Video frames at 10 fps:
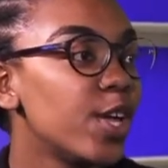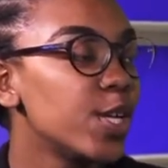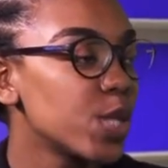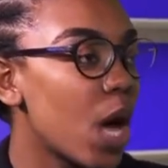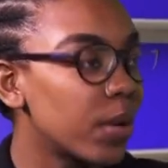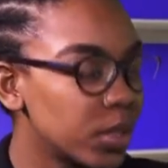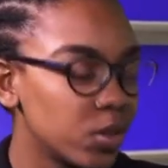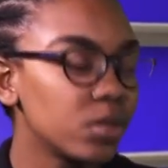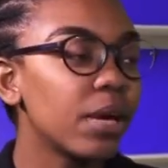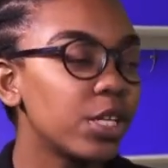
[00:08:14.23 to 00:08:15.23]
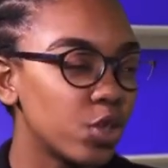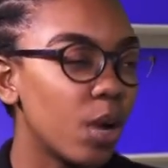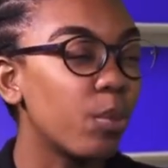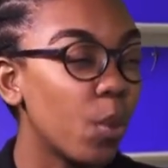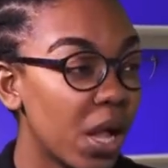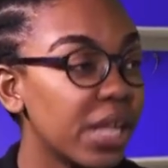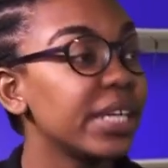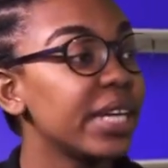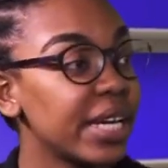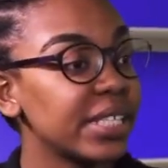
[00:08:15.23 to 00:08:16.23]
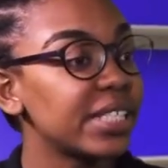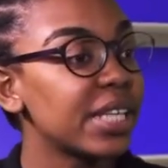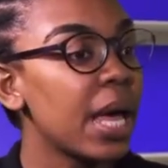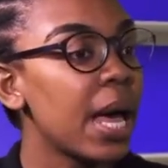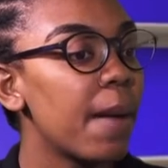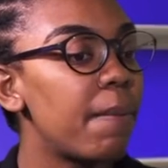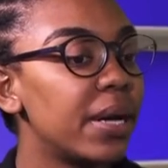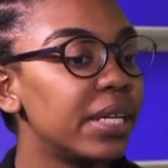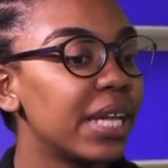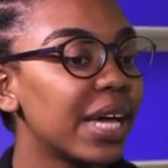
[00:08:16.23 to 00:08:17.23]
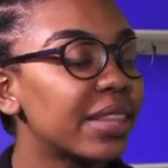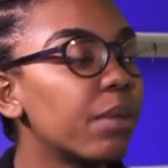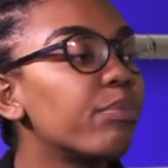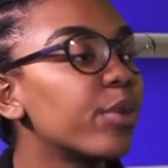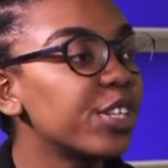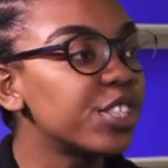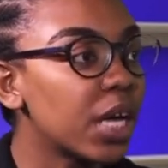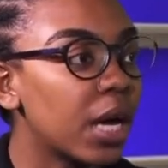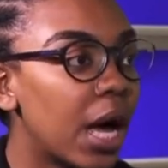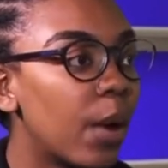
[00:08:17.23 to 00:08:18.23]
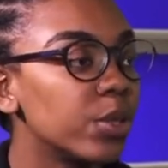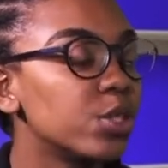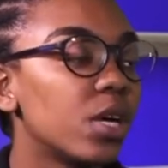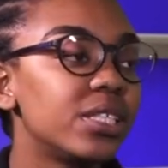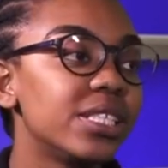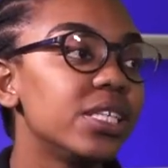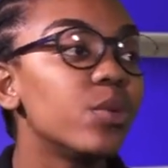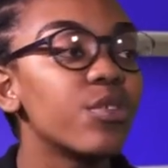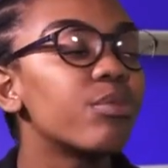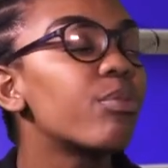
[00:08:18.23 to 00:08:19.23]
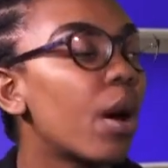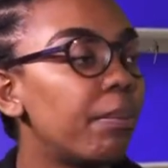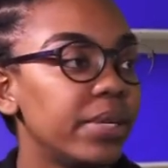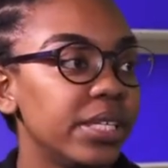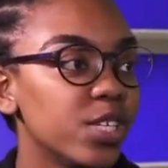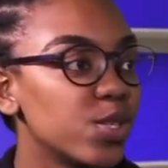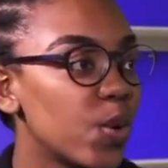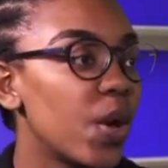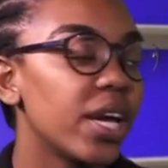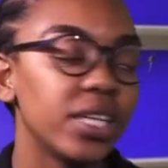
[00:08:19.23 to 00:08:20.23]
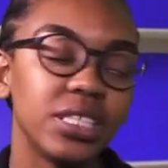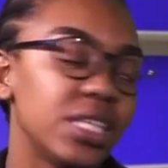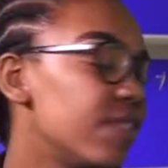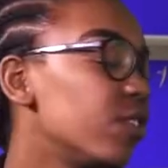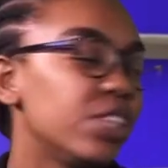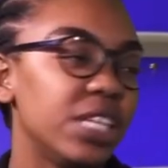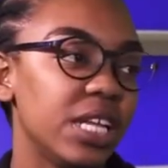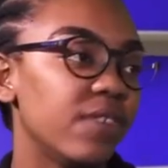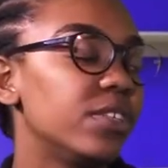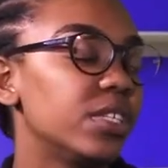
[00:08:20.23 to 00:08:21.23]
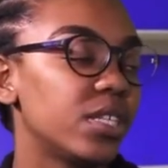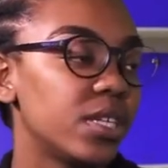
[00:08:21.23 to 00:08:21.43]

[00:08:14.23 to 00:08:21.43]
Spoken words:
So I was doing my job well, yes, but like the pressure I was not dealing with properly. So I never really left it.